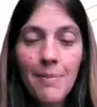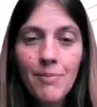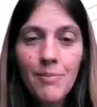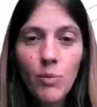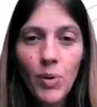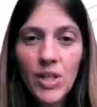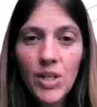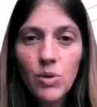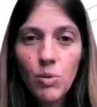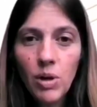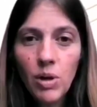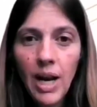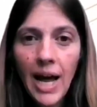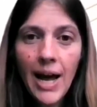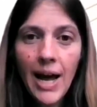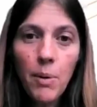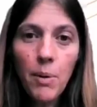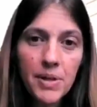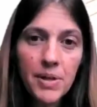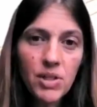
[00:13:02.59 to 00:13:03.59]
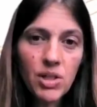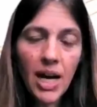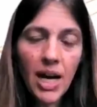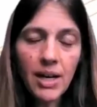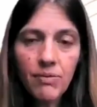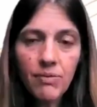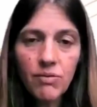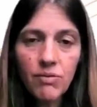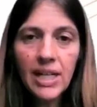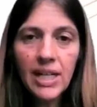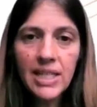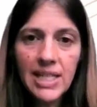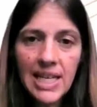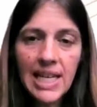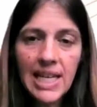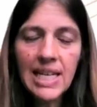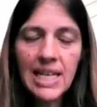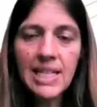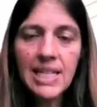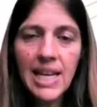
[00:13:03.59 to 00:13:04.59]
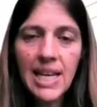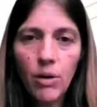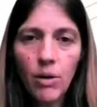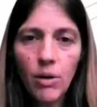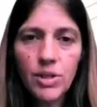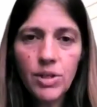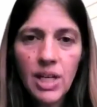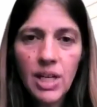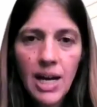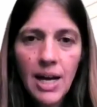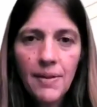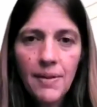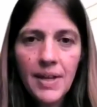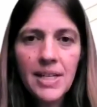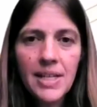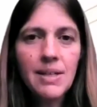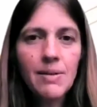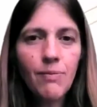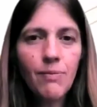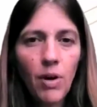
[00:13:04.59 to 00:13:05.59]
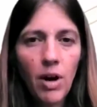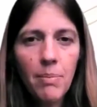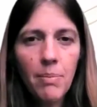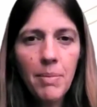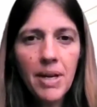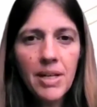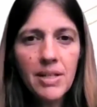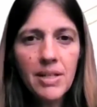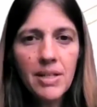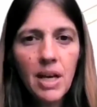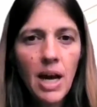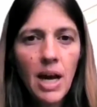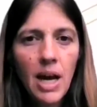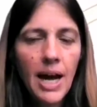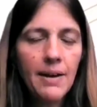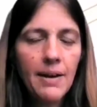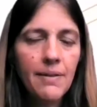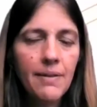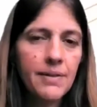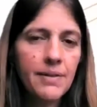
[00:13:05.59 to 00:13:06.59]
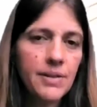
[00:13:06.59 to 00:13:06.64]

which will help kind of really tease out these environment and